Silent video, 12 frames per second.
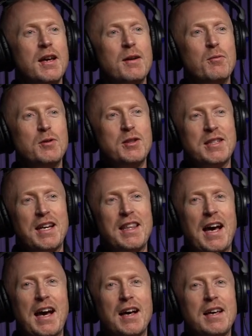Would you say
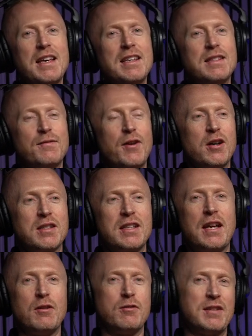that is fast
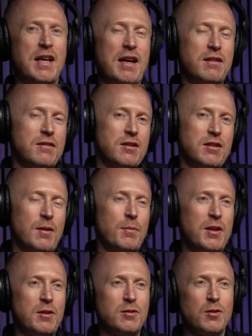lane, or is that just
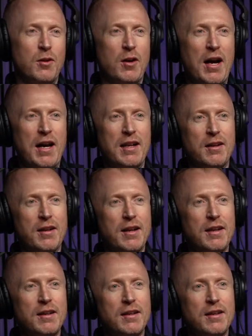somebody who's not got a handle on it?